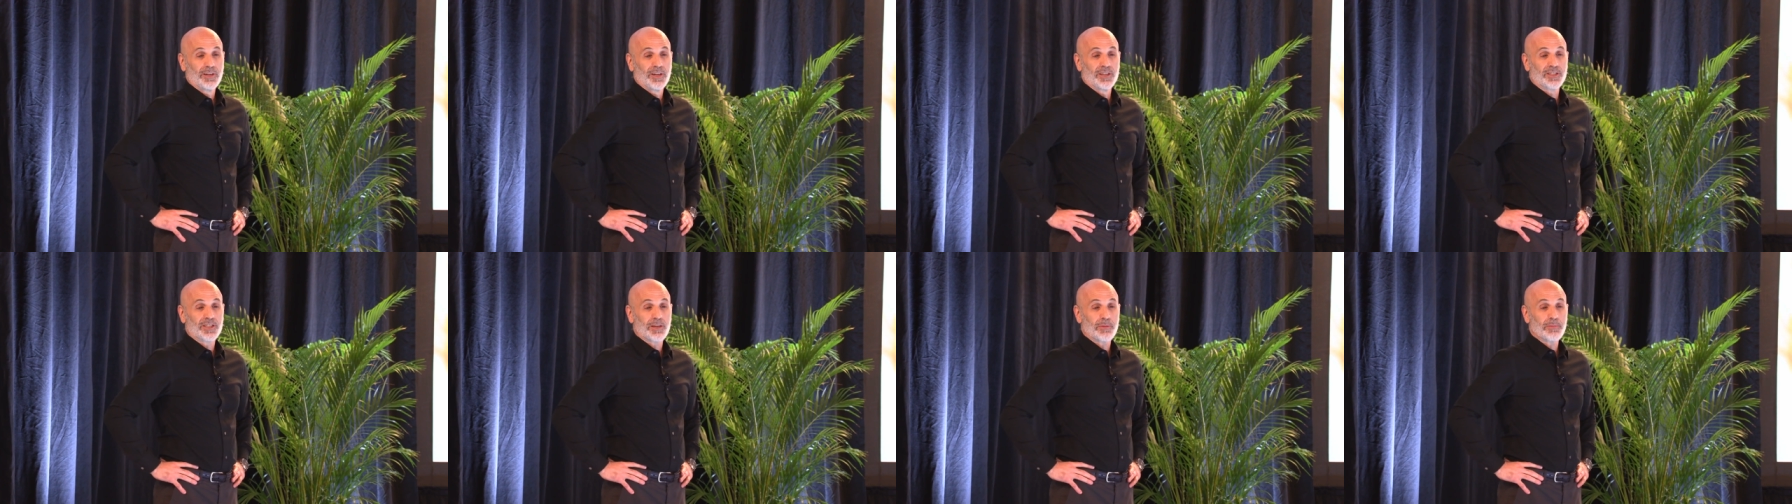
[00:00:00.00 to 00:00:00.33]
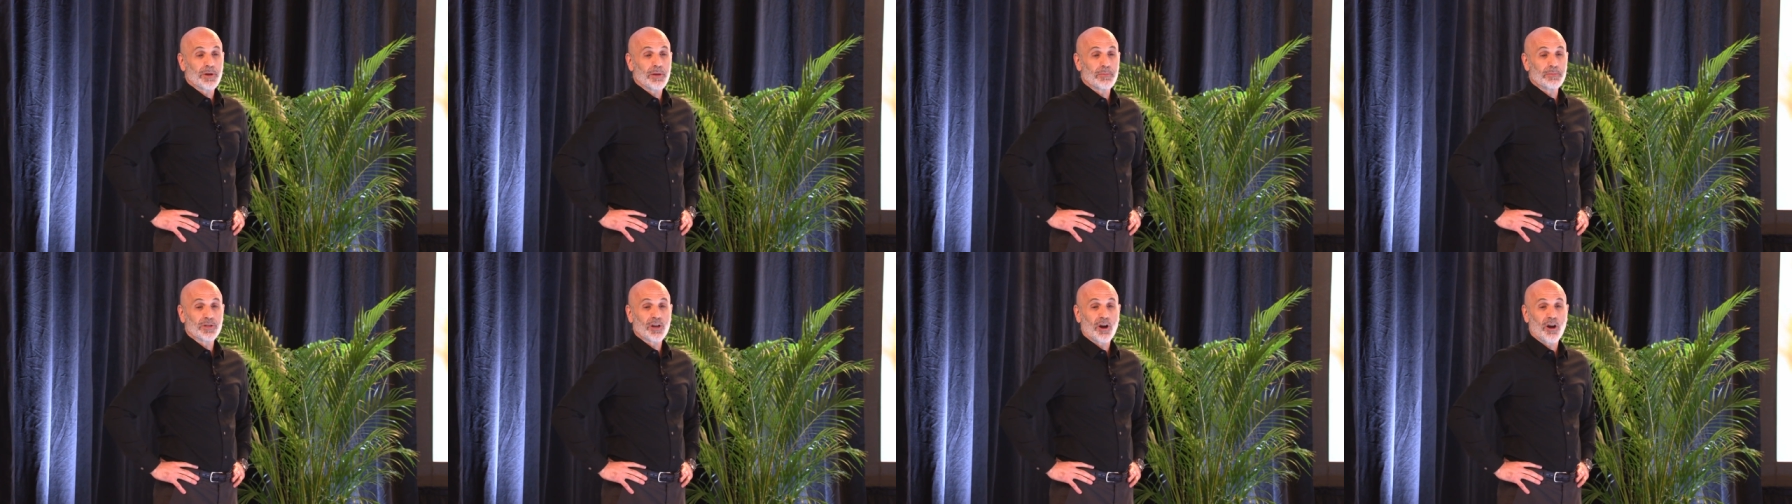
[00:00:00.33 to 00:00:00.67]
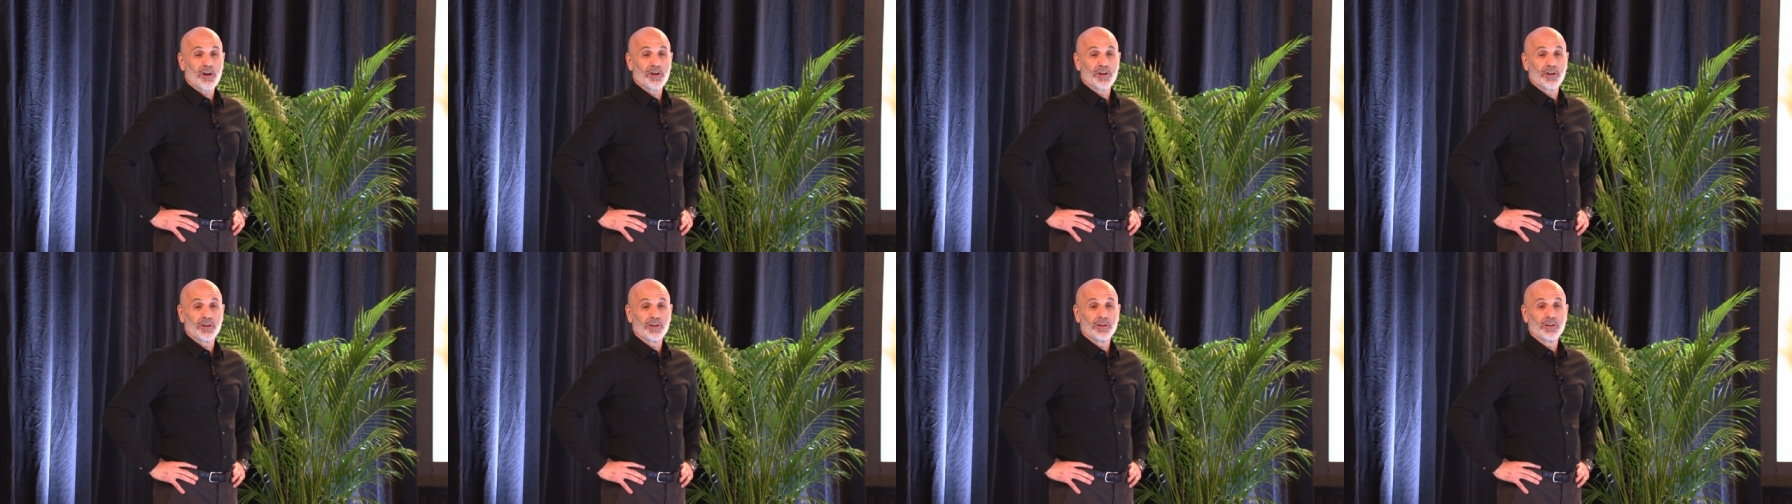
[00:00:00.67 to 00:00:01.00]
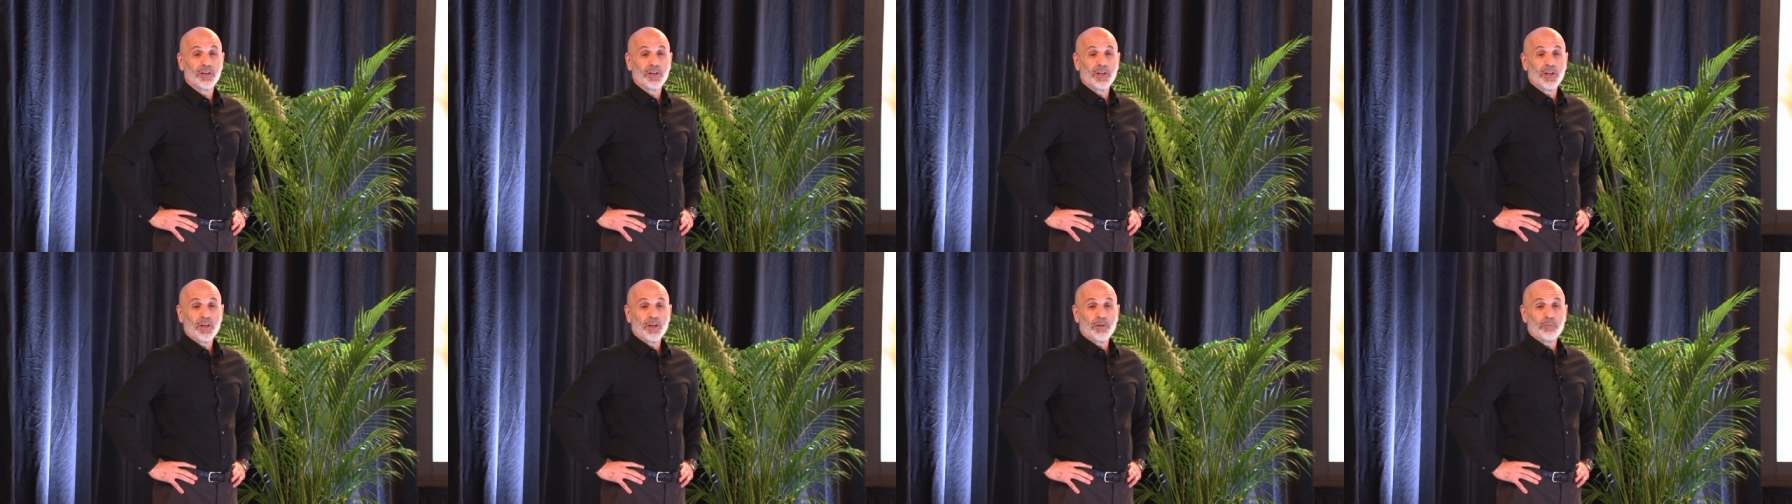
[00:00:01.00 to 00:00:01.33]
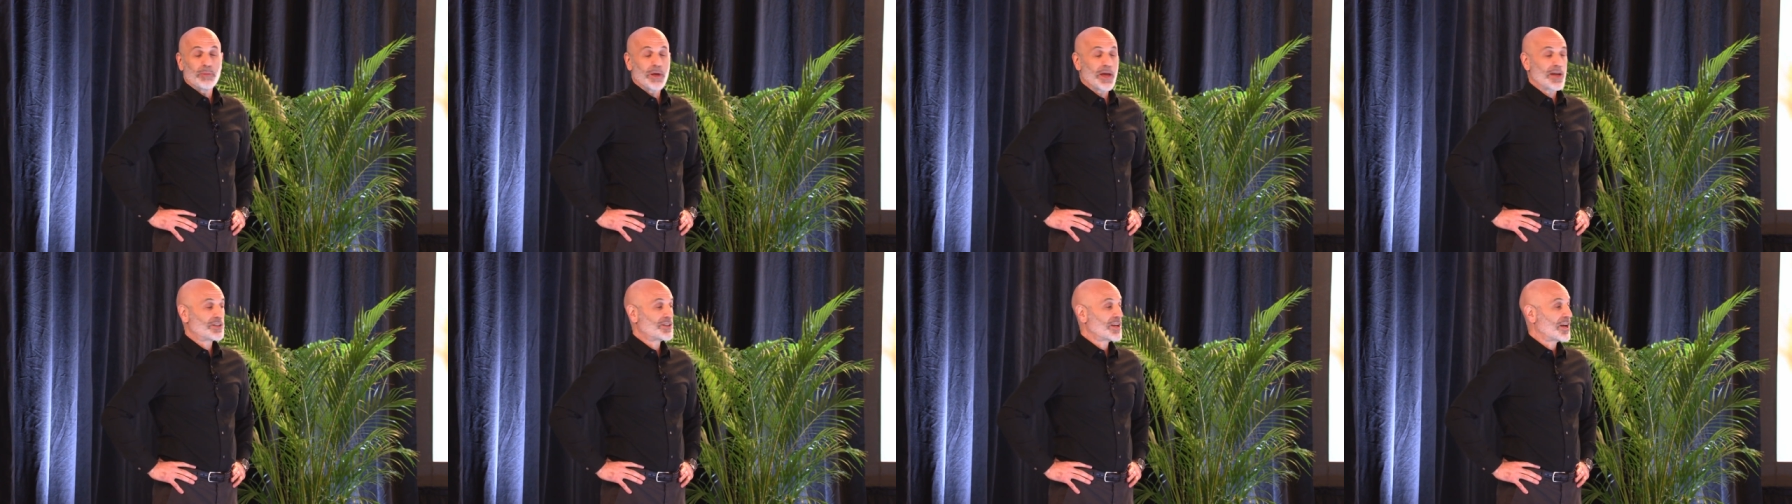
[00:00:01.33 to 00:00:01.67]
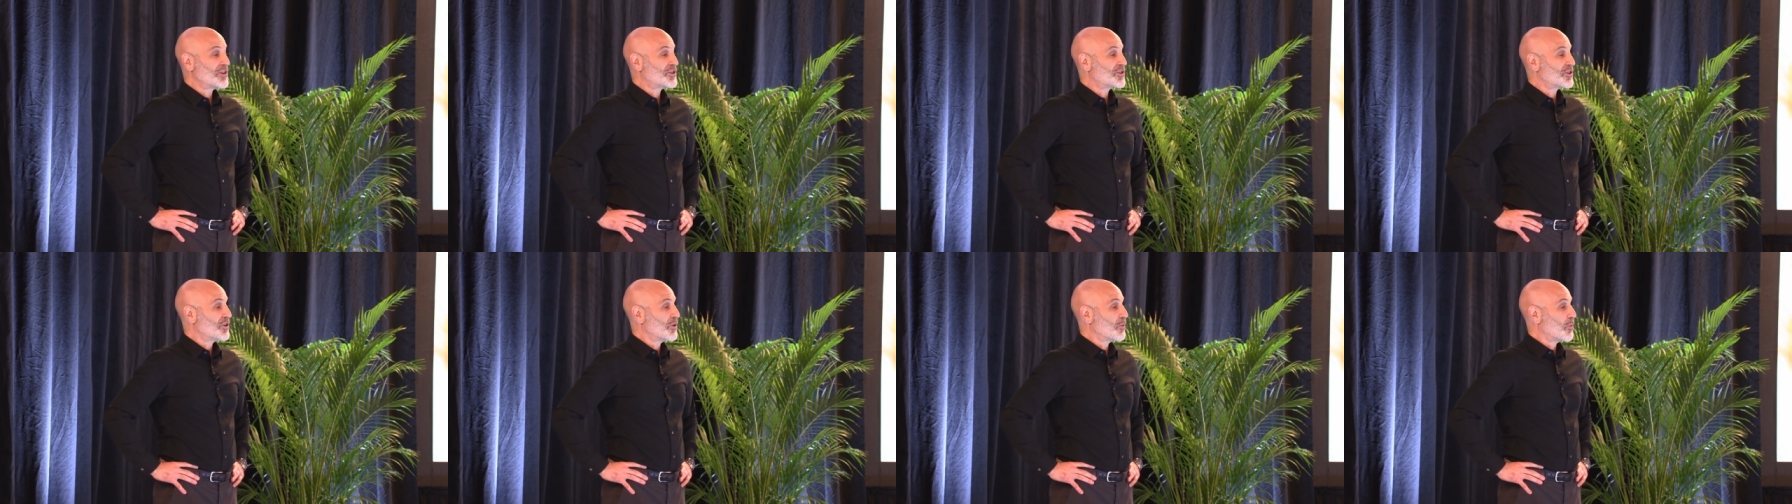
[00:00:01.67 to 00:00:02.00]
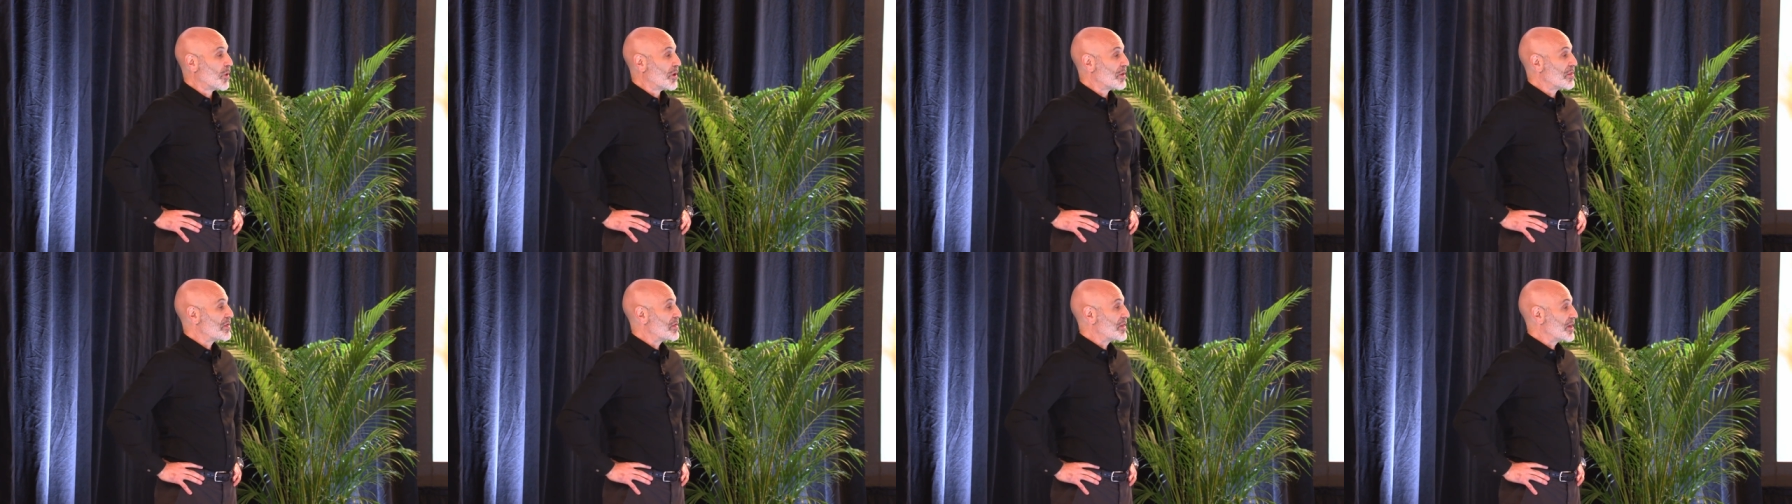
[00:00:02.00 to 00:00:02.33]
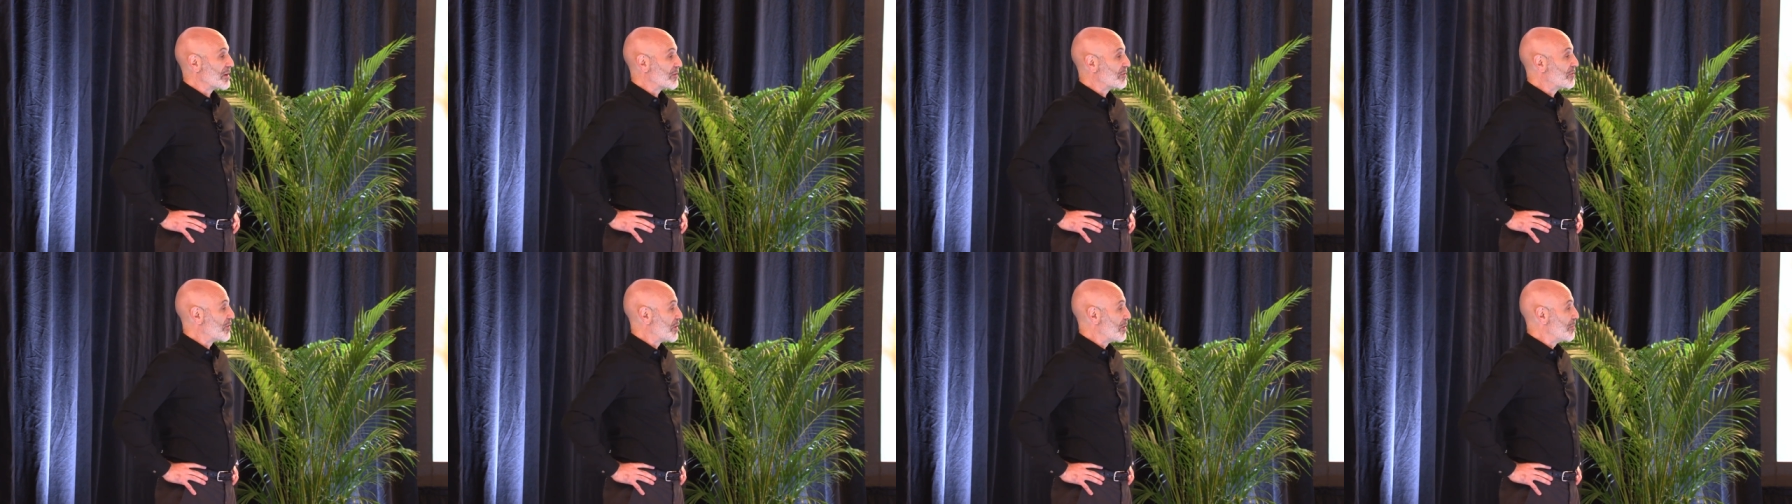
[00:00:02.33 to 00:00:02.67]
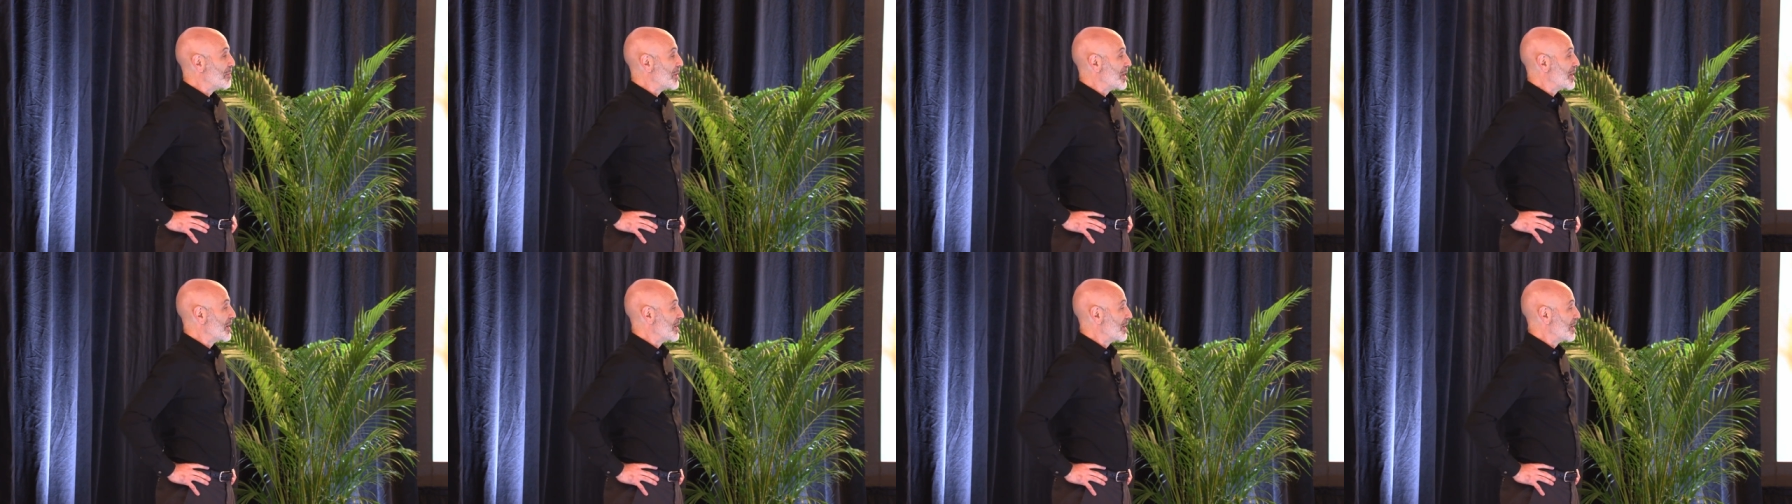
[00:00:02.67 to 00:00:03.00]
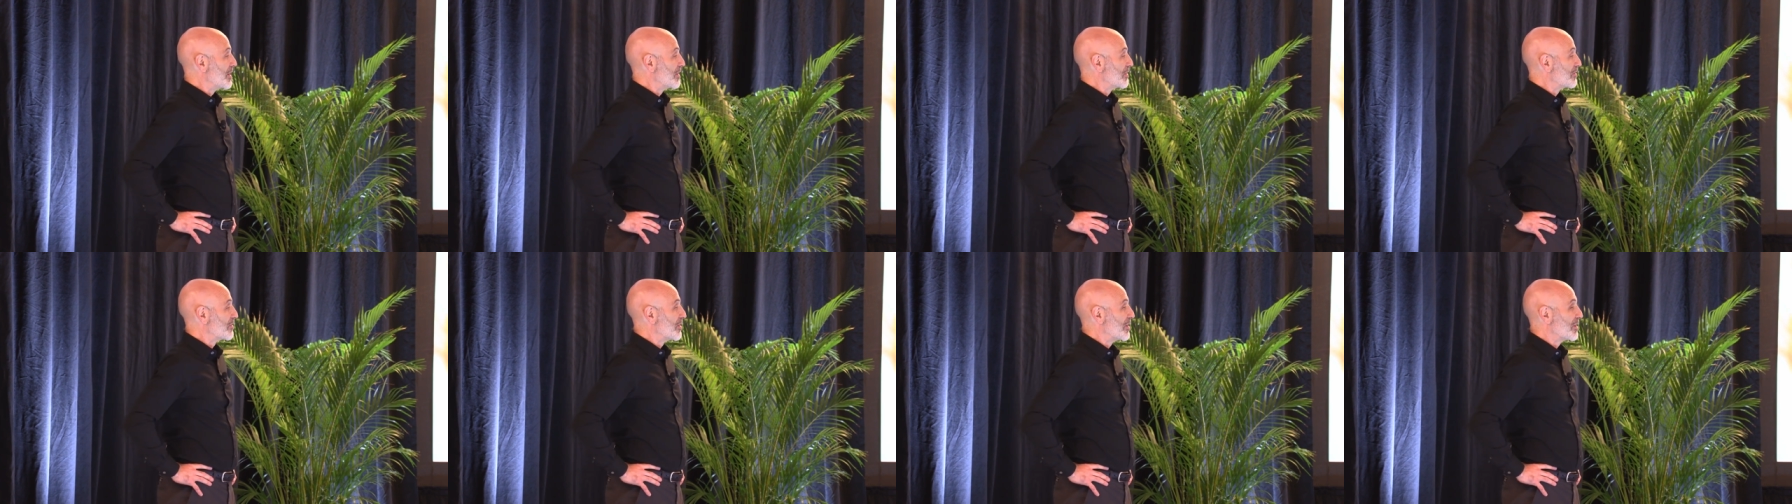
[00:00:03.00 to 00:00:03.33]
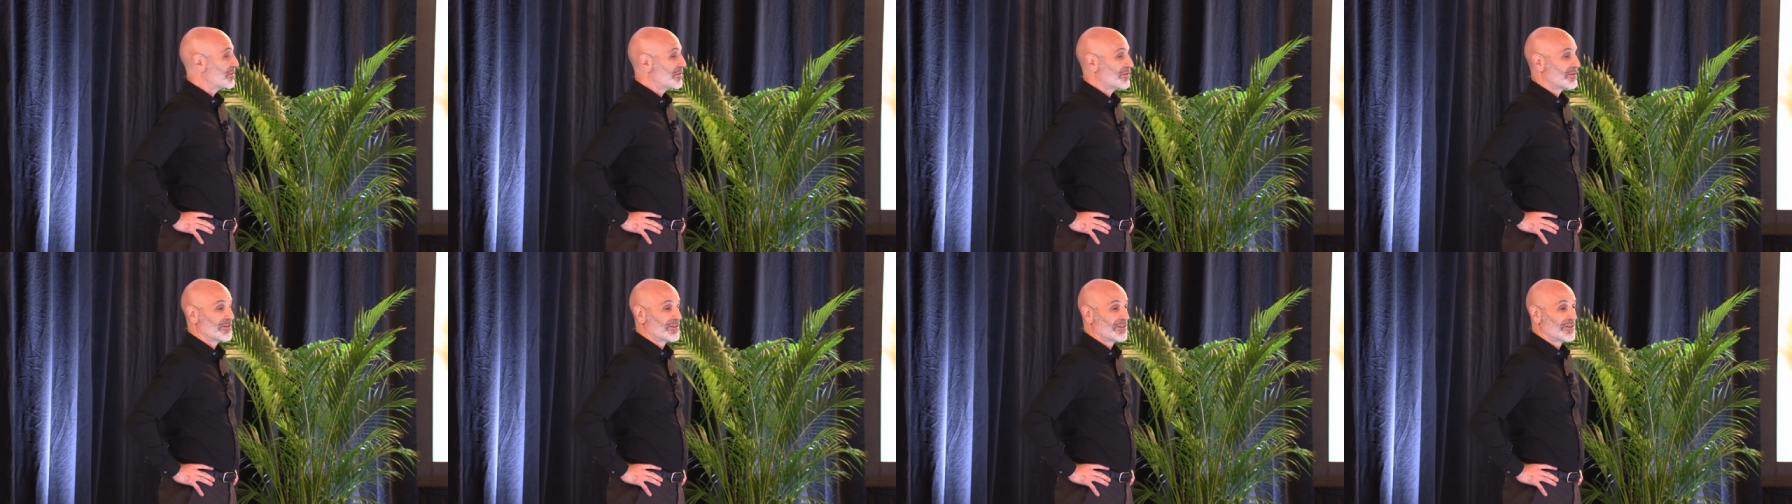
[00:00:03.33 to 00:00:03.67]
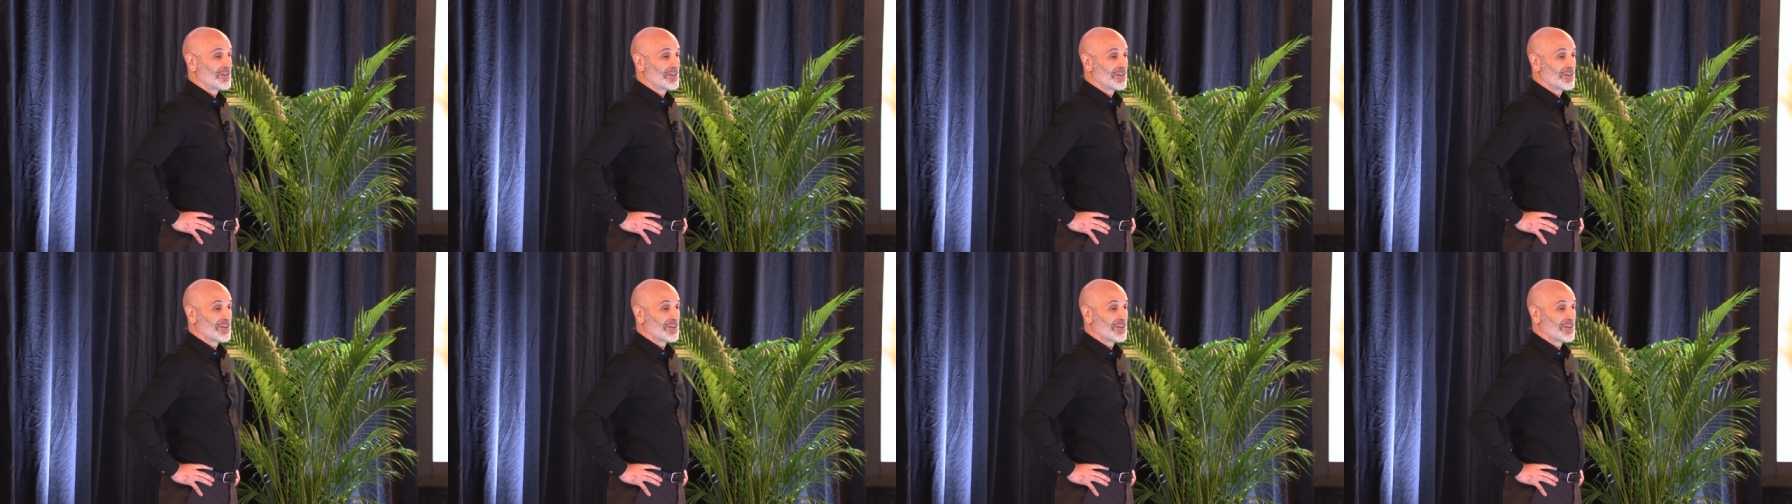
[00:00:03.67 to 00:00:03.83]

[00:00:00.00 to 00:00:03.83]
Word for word: It's sometimes hard to pay attention to one thing for a minute, isn't it?